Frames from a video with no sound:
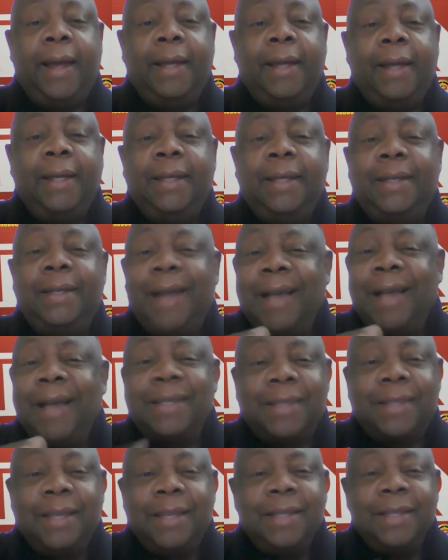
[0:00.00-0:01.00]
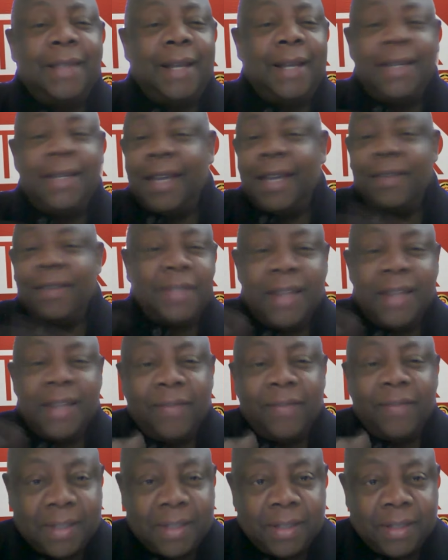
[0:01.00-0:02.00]
He does things that he has
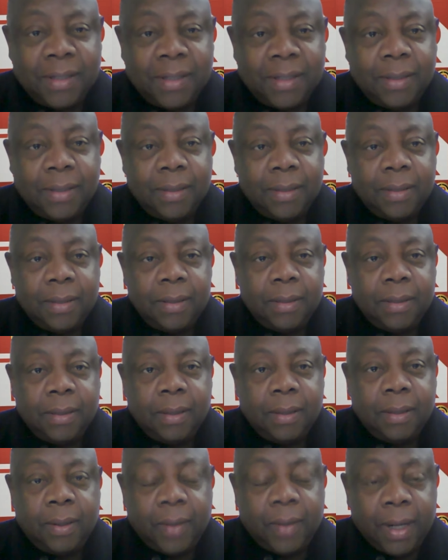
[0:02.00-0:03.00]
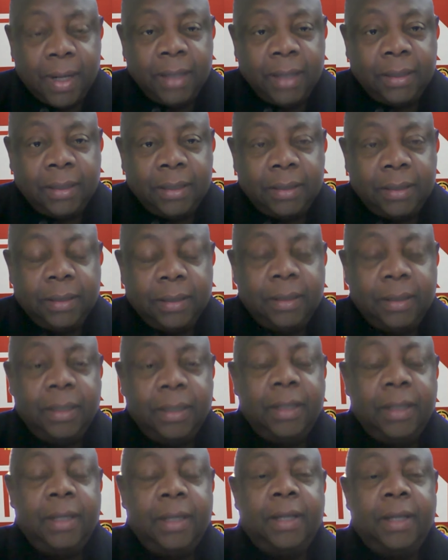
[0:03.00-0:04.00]
never seen. All right?
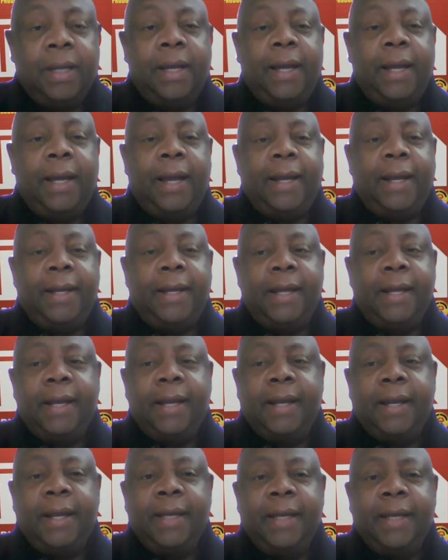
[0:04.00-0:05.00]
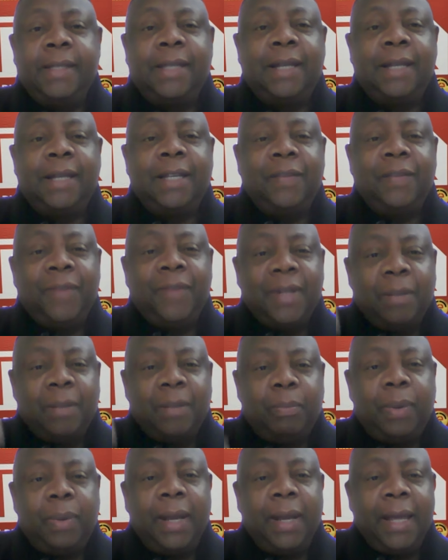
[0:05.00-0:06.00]
And then he said even the
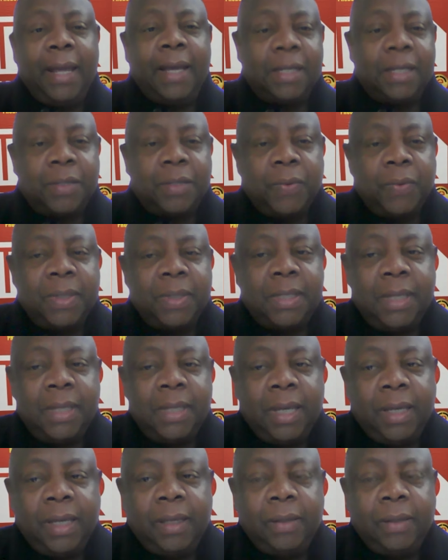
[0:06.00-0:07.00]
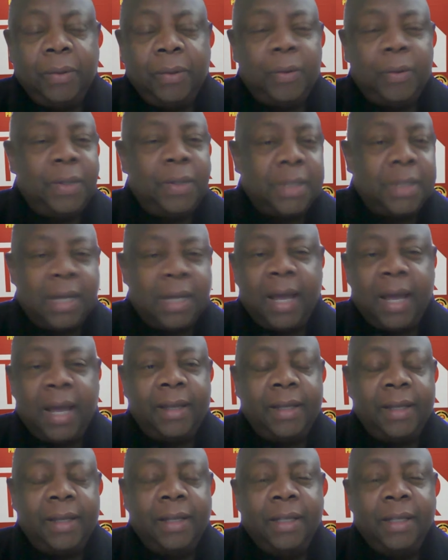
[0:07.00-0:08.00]
players were saying, no, this guy
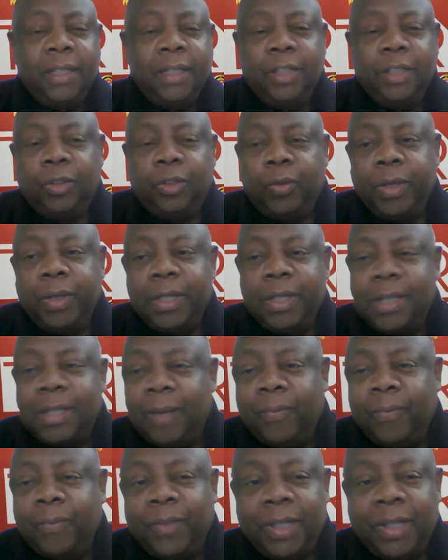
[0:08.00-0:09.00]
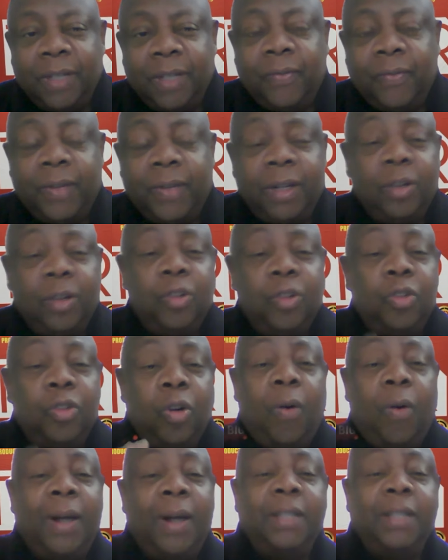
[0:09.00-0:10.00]
is doing something different.
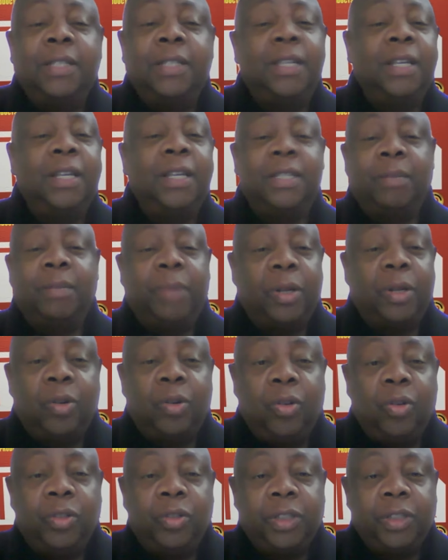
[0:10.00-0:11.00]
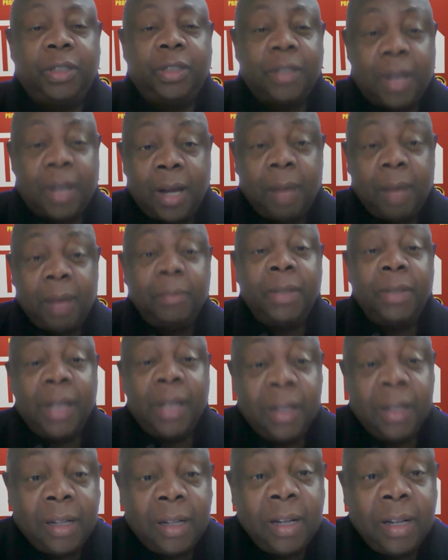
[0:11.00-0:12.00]
No one is saying he's a bad coach. Saddam,
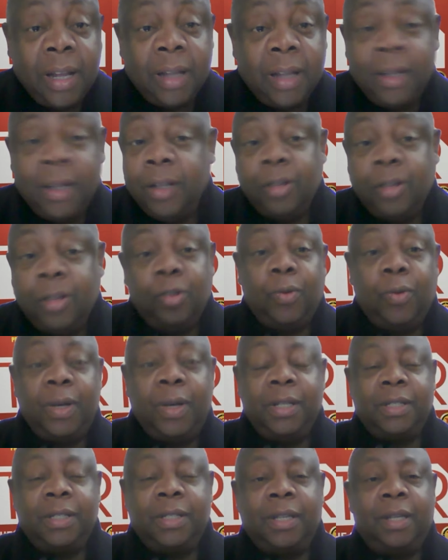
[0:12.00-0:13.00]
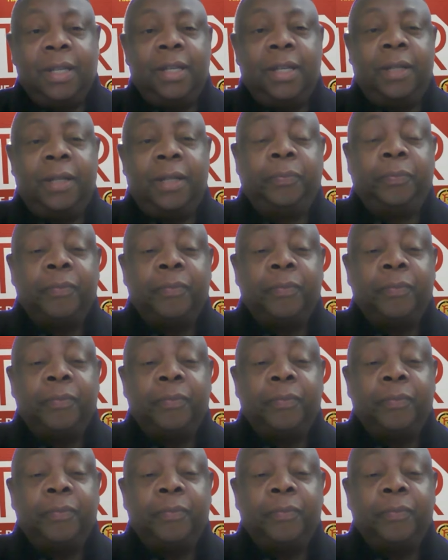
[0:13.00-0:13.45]
get clear. No one is saying it.